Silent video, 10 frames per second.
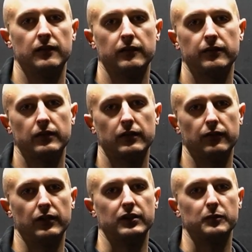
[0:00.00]
Full
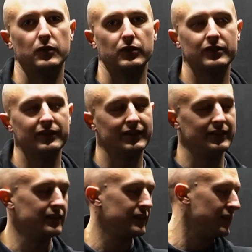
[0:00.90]
range of motion,
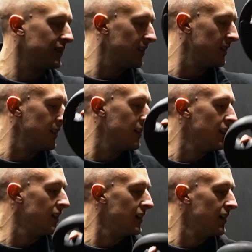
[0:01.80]

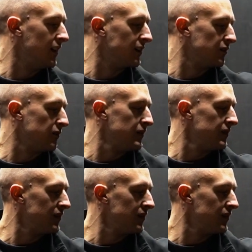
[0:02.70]
as always,